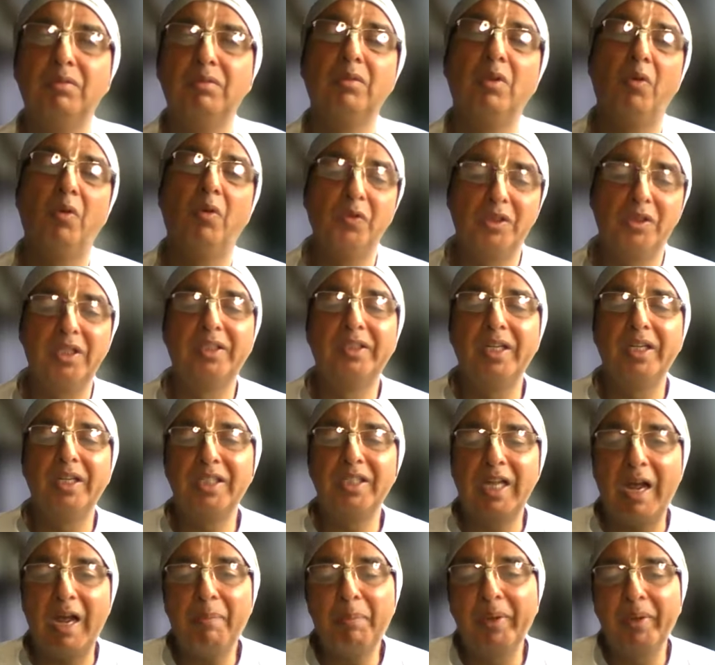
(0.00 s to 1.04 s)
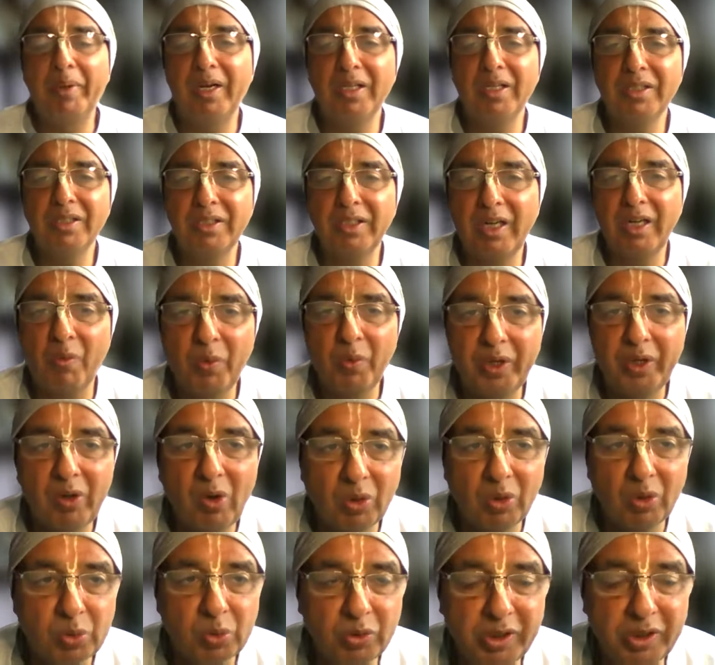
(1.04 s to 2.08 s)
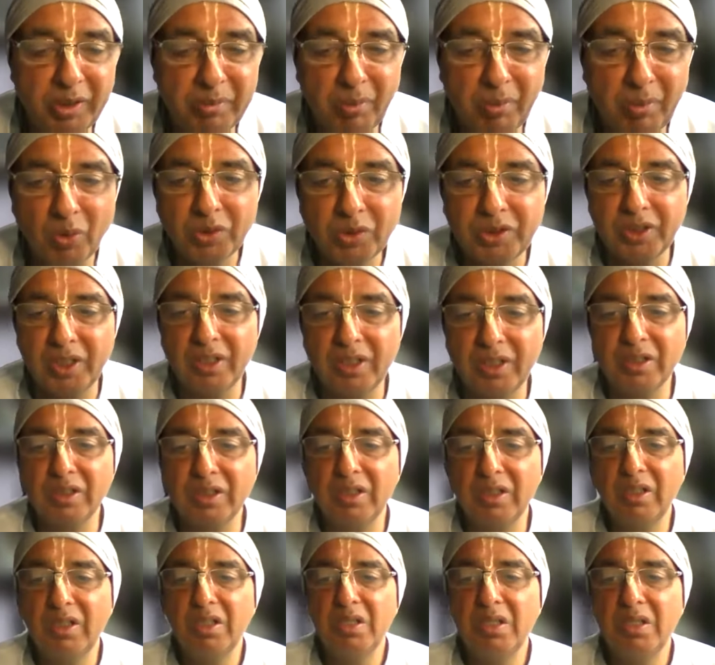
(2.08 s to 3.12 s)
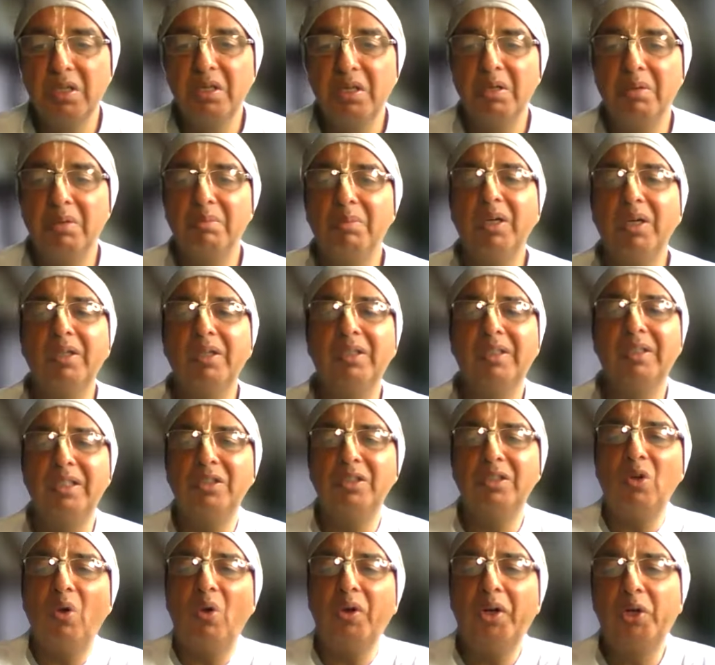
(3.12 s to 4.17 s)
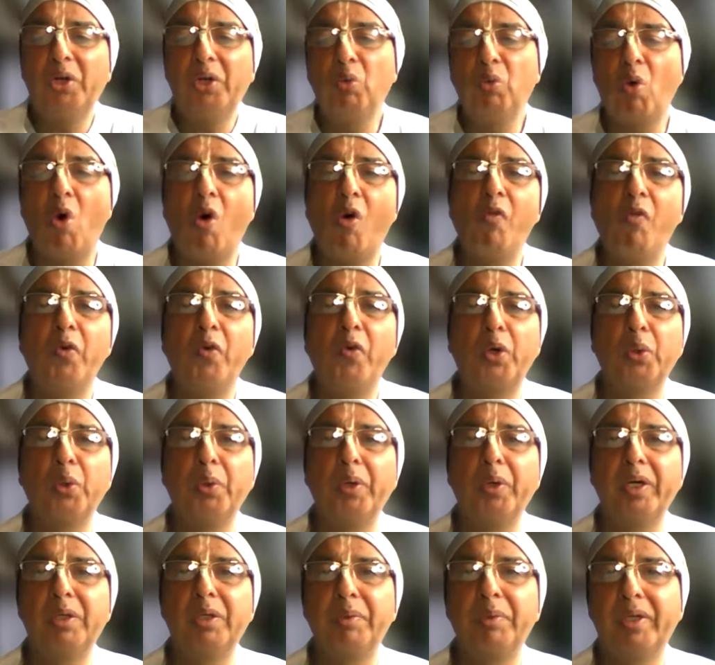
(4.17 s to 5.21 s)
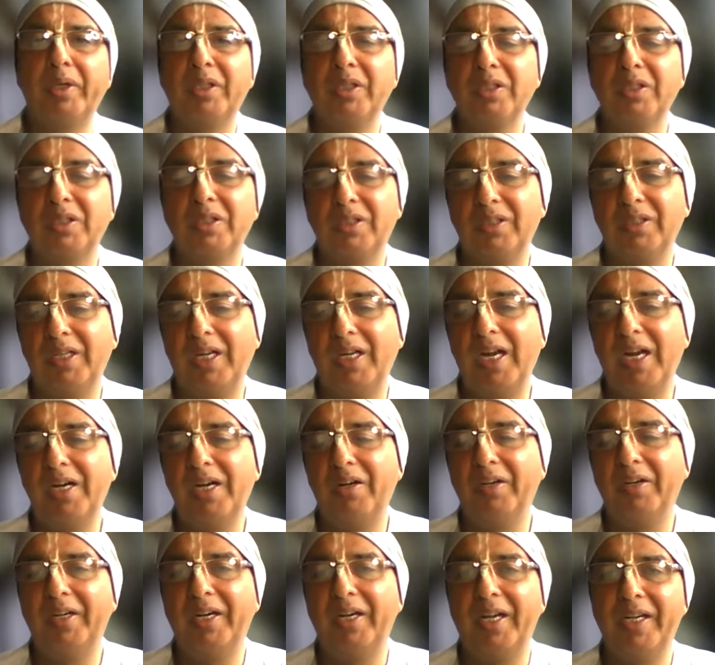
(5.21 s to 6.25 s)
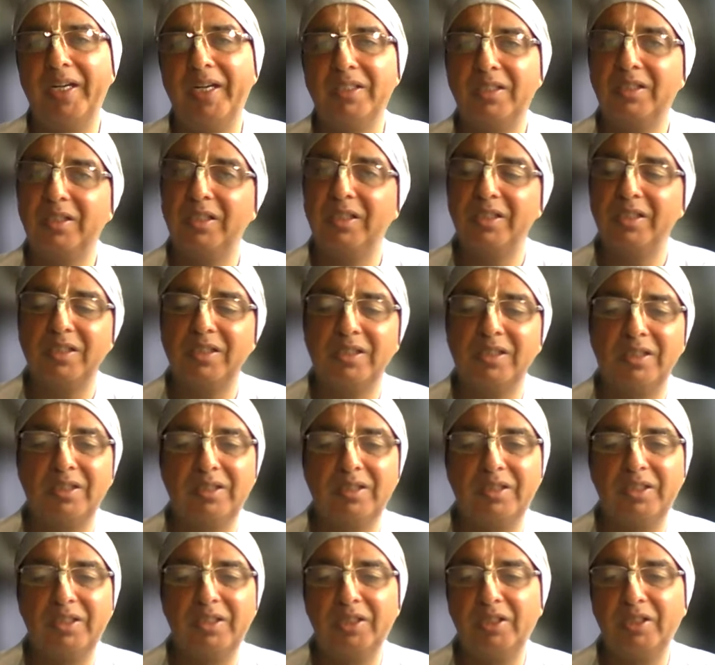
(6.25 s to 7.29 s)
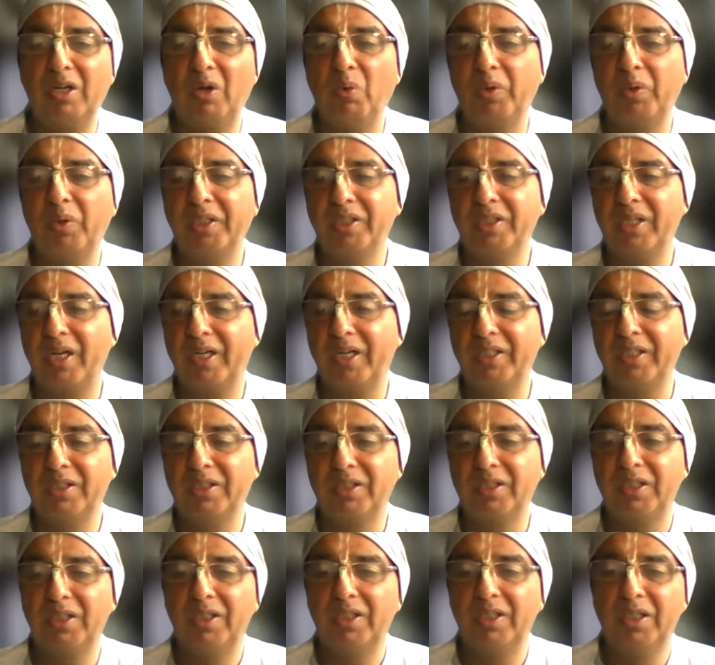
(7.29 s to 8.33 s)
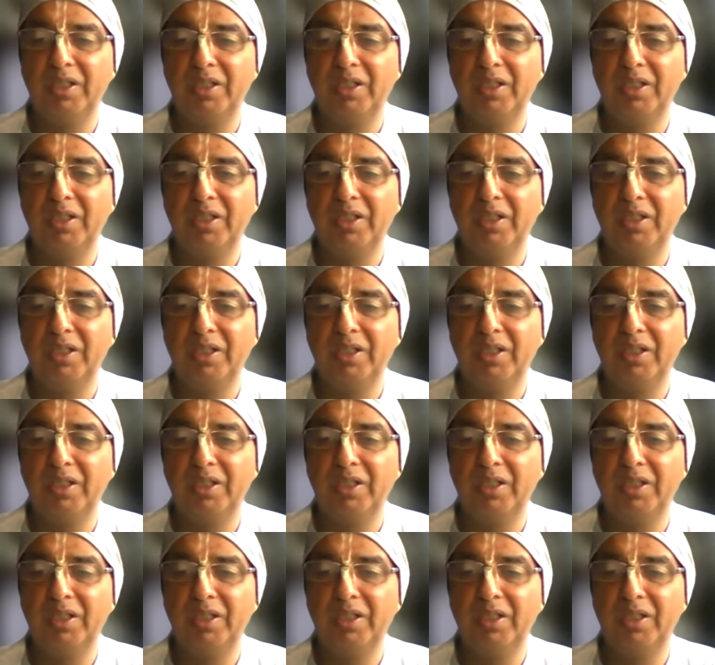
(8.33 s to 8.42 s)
Obviously, there's happiness, you know, we go through the emotions, but there's no need to overdo it because end of the day, it's, Krishna who decides.